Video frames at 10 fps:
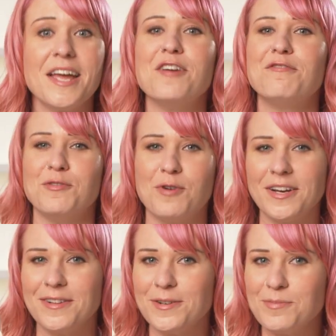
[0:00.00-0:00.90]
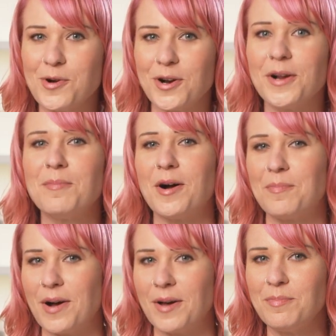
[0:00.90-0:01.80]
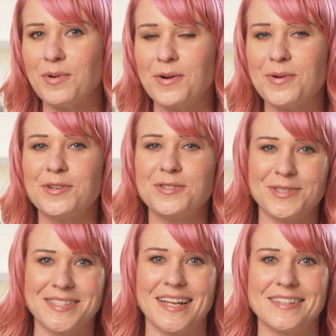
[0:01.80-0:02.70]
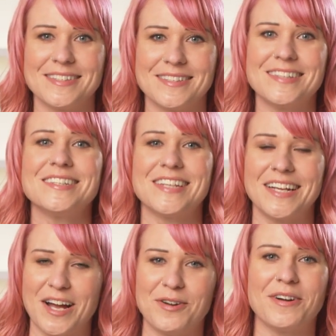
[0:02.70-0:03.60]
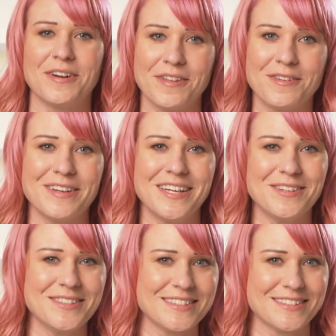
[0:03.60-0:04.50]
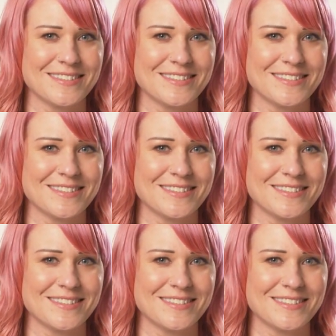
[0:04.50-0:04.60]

If you want to learn more about Bond Pro or Dualsenses, check out our other videos.